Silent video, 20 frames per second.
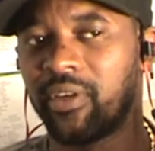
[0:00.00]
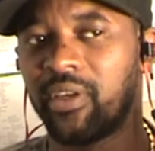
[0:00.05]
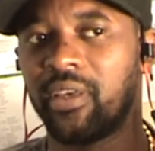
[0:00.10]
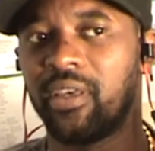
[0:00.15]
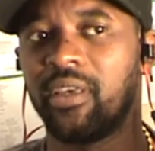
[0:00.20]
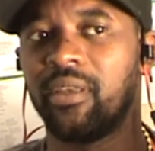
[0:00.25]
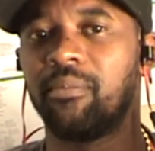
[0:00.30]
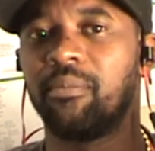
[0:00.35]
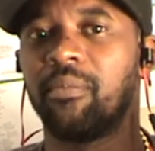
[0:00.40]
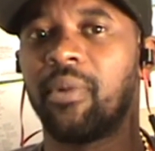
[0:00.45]

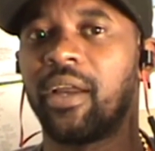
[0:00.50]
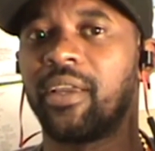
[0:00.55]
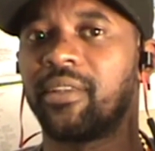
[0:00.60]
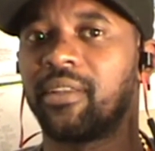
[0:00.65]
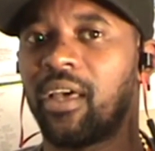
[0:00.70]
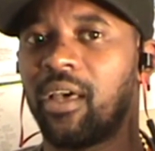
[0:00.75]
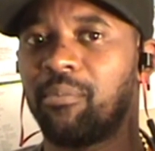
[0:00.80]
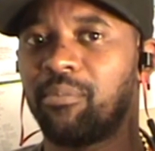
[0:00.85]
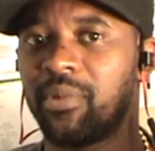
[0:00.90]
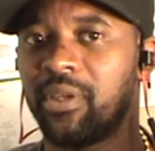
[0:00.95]
it might
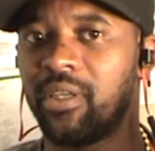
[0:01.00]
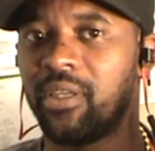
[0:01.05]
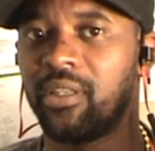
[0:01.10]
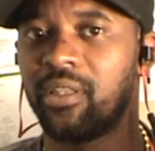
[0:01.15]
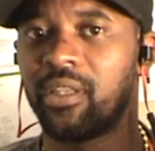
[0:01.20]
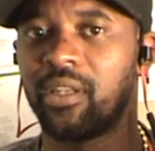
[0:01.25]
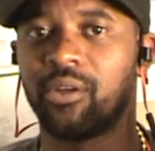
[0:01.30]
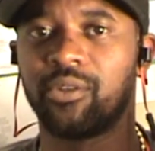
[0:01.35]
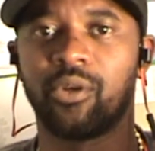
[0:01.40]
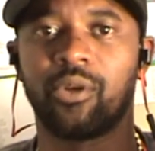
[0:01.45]
not be,
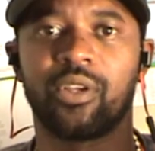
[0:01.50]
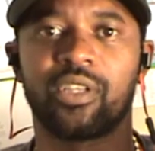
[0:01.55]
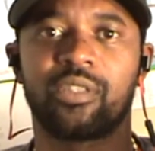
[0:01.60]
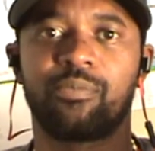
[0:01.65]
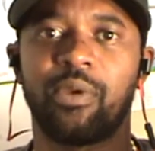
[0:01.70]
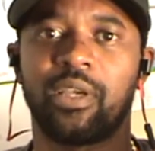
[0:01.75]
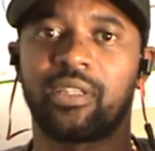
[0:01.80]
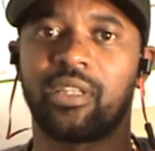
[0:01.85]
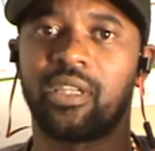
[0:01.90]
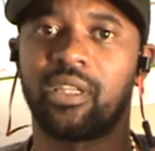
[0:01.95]
don't
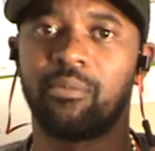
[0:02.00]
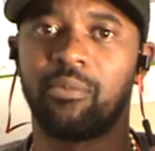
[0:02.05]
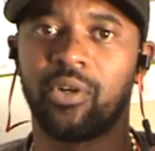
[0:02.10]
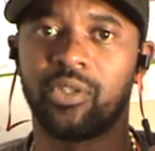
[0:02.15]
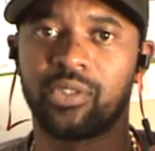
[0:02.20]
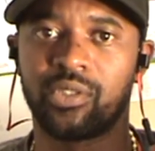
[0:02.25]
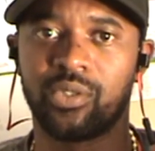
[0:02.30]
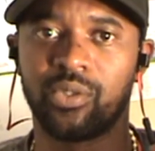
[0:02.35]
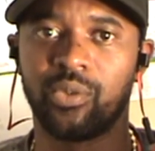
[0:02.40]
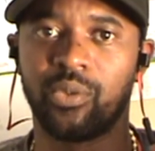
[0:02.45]
expect
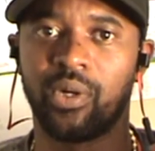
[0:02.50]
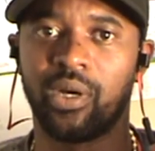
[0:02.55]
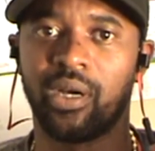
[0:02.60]
anyone to